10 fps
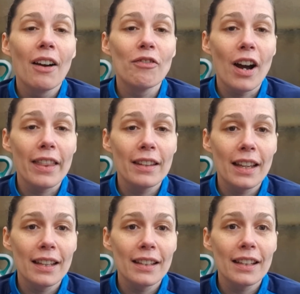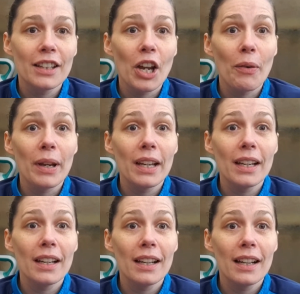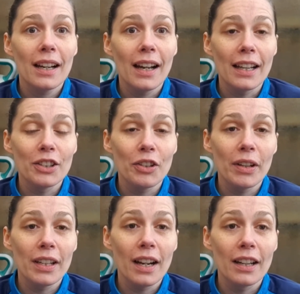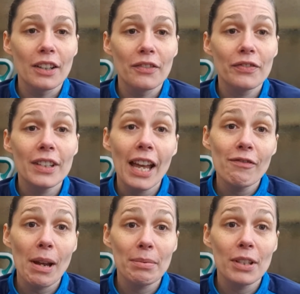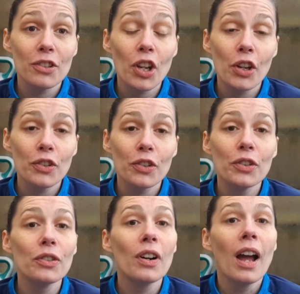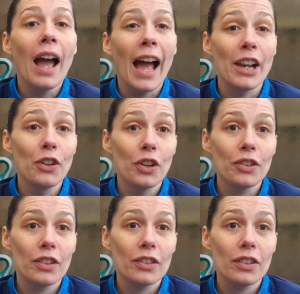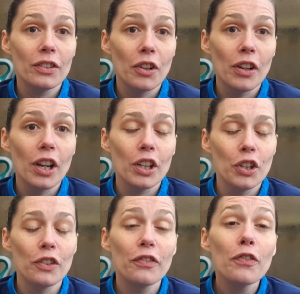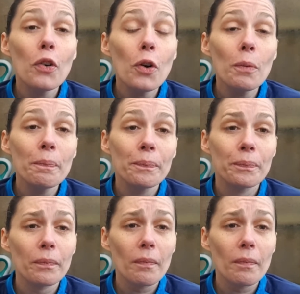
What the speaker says: rather than going and doing kind of 10 reps in total and not doing good form.